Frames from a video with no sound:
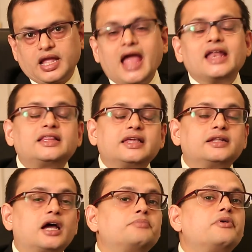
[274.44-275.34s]

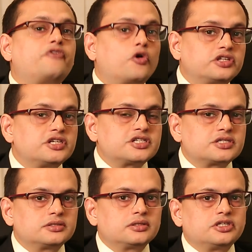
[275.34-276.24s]
Anything done before
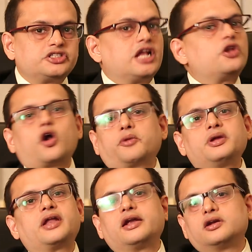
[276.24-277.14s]
this shall not
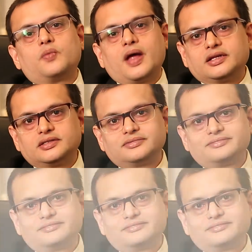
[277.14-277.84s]
be rendered valid.